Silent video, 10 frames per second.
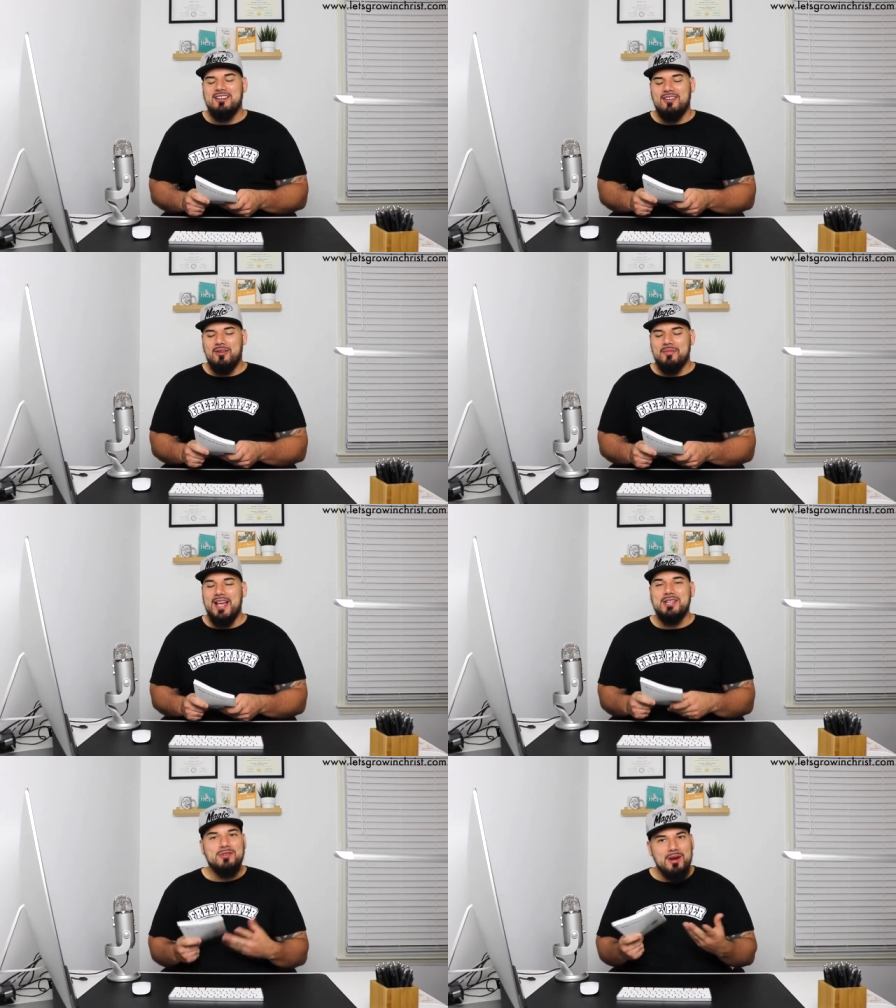um,
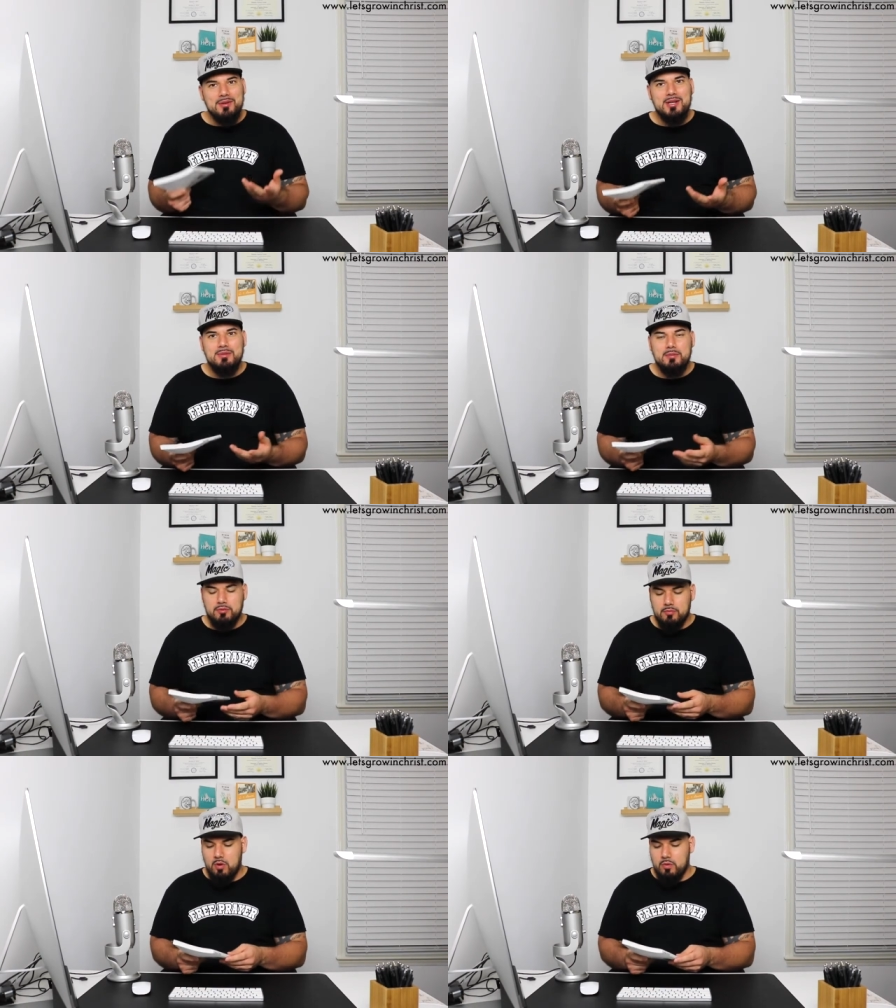that's what i'm going to be
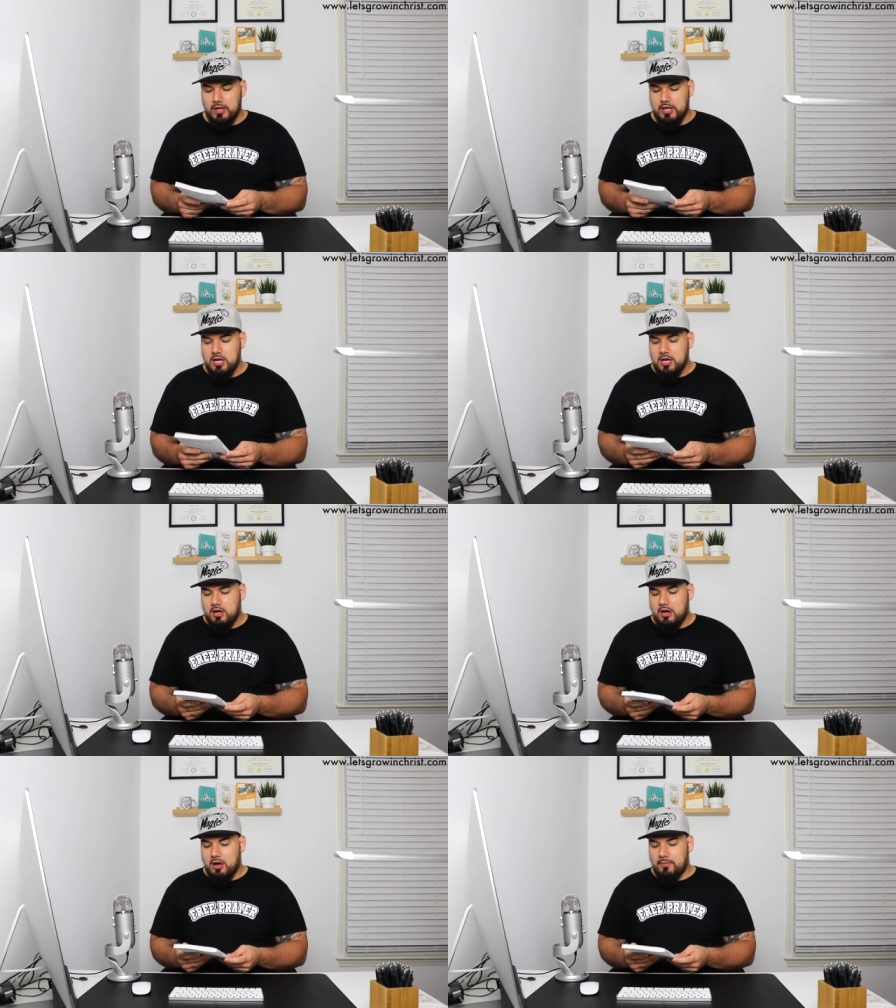promoting
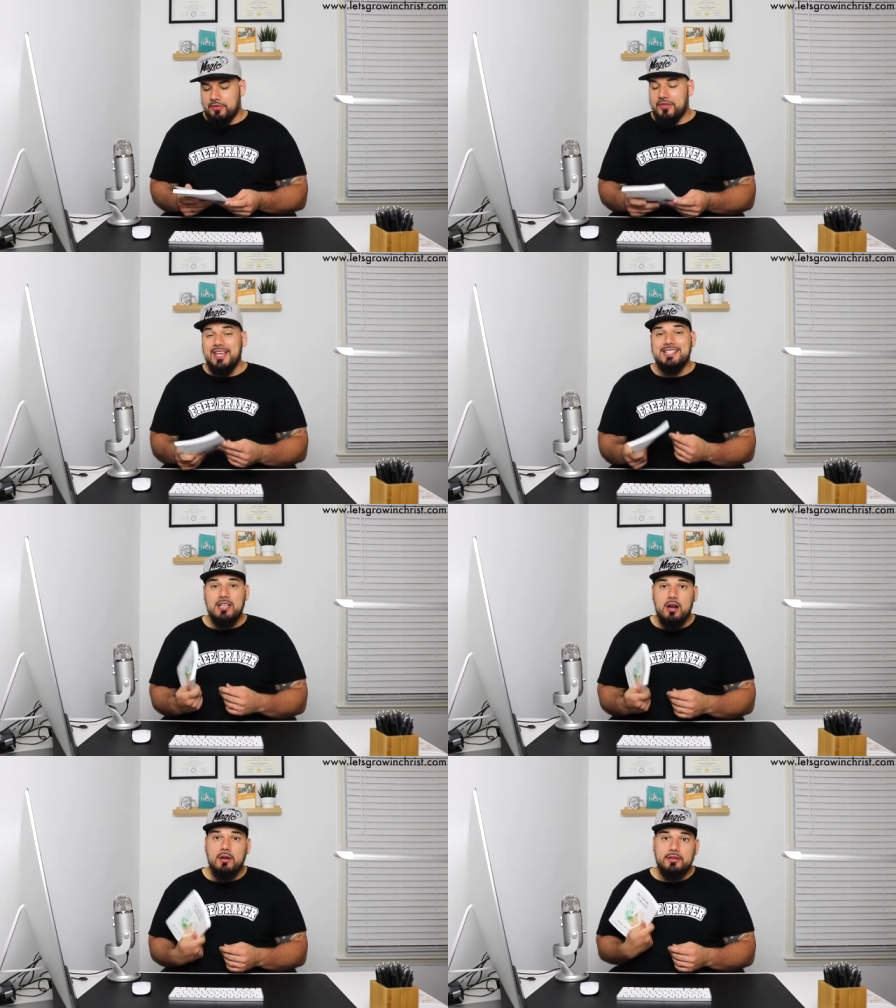um, things
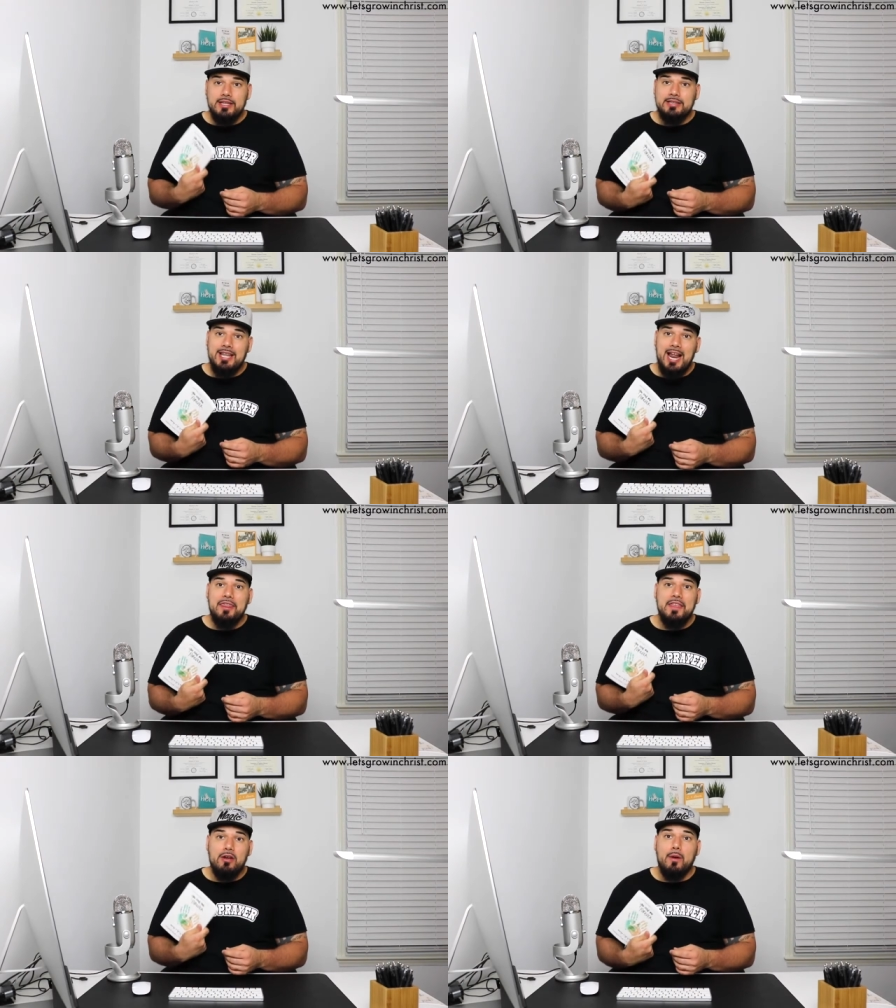that are that, that, i
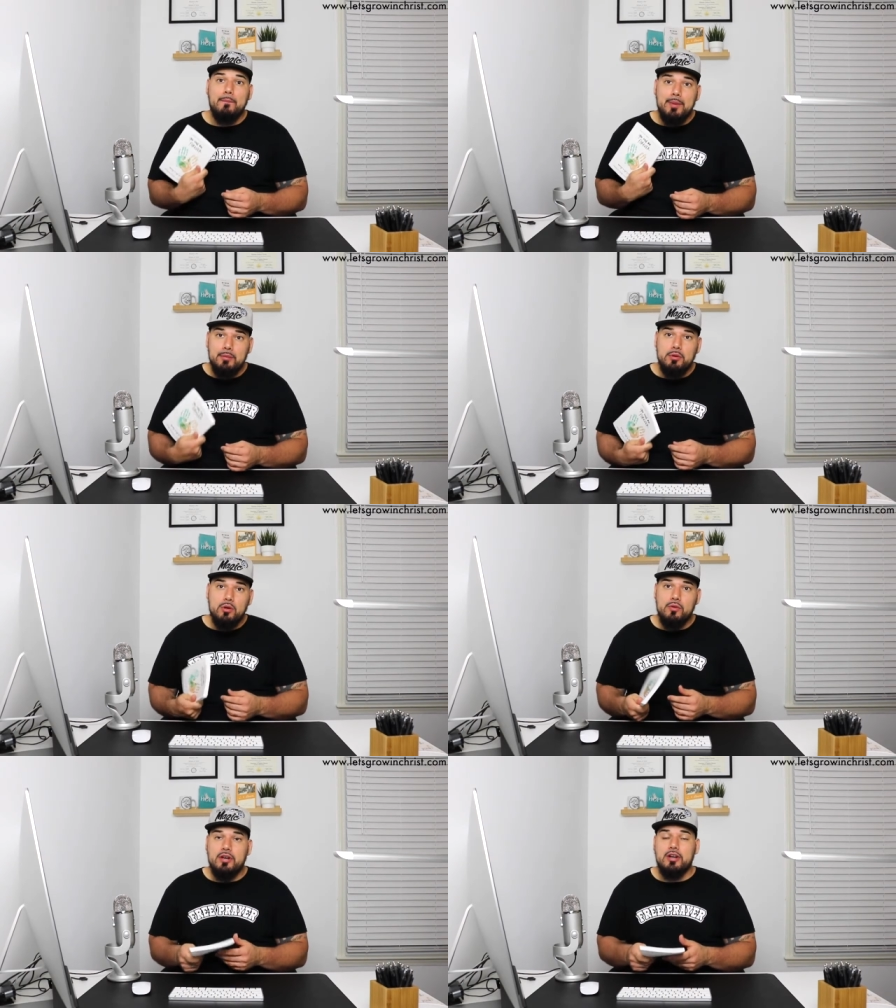think are
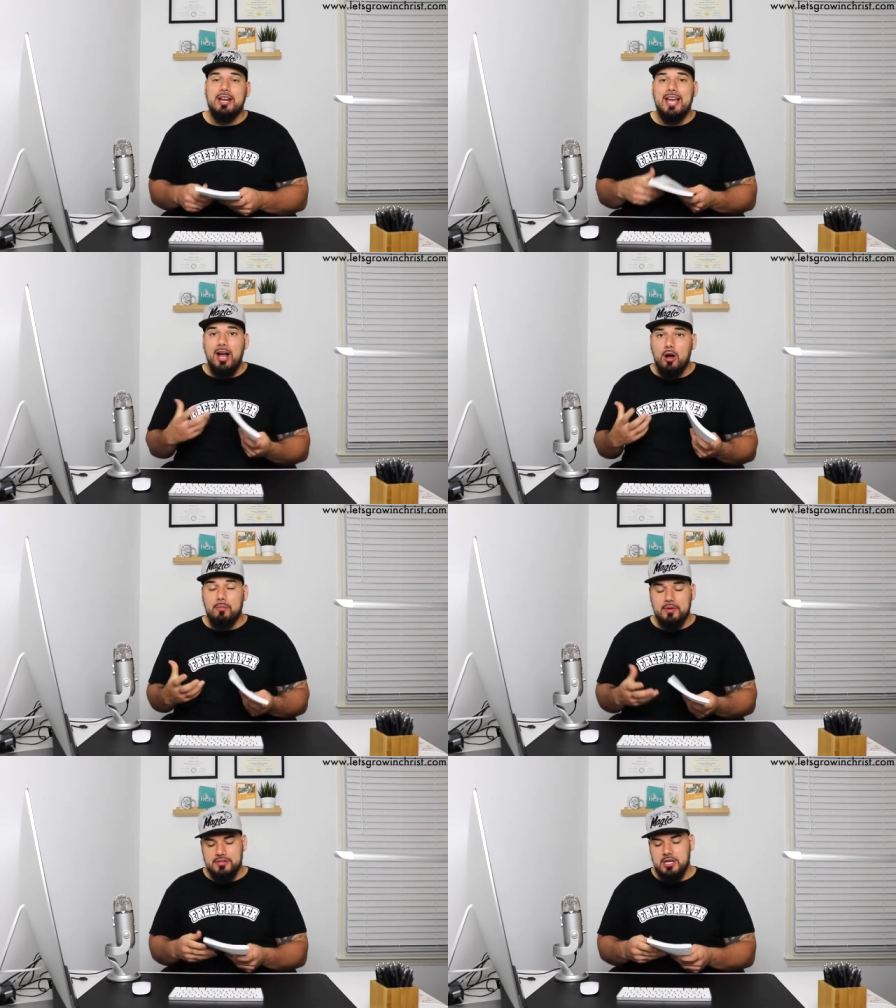biblical that are going to
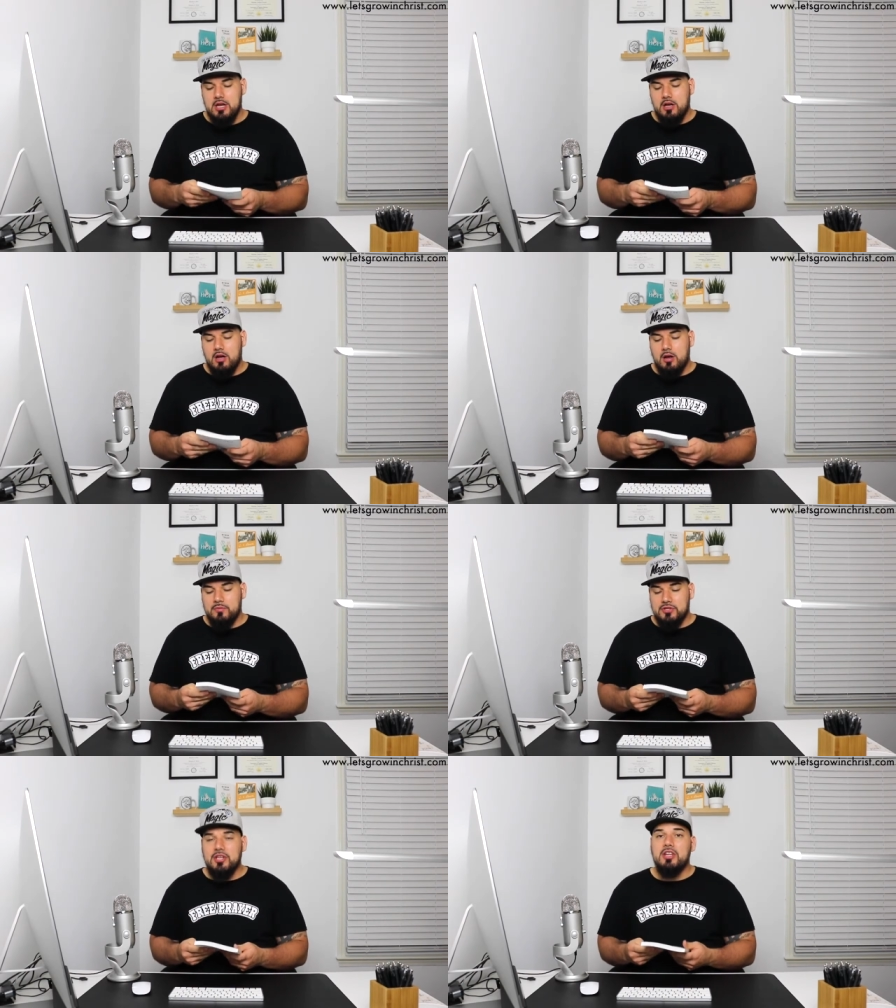help us um,
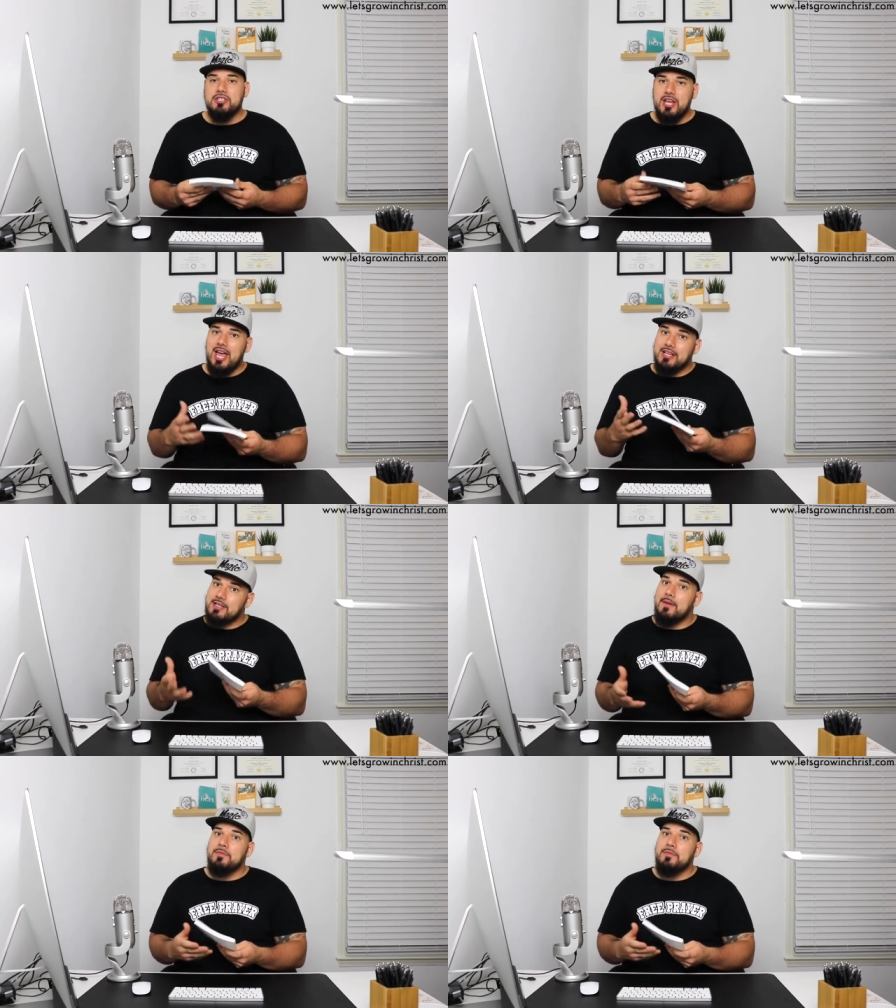such as